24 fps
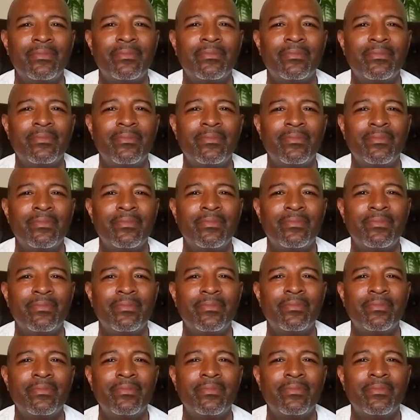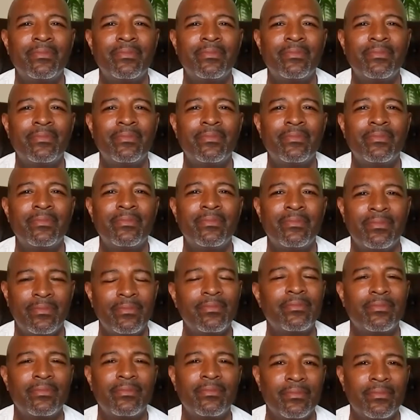
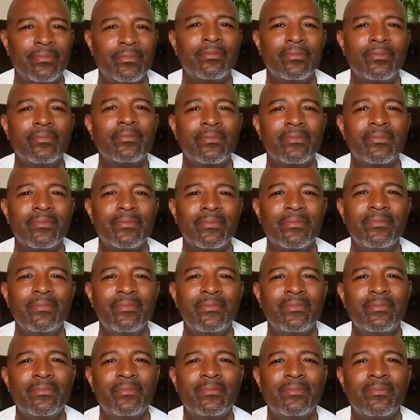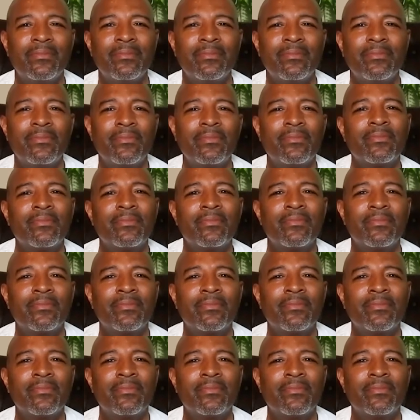This person isn't speaking.